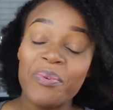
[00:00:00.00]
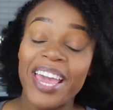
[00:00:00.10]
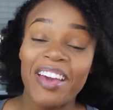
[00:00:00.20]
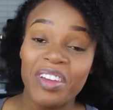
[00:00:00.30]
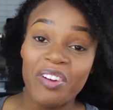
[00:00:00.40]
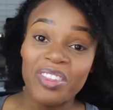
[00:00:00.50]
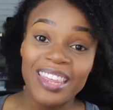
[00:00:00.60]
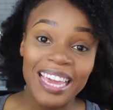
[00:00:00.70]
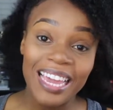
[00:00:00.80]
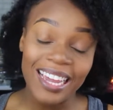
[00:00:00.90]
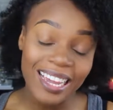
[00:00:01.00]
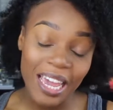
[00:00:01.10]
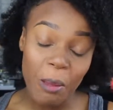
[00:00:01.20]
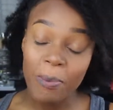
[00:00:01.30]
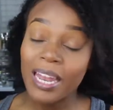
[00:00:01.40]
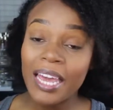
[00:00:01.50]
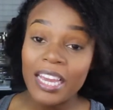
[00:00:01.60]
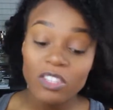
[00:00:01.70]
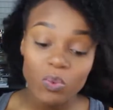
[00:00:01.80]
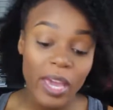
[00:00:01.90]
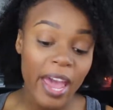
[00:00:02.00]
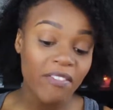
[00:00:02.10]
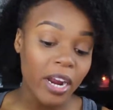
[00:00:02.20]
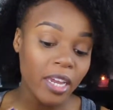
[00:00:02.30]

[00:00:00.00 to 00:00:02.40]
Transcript: we have everything in place, we have our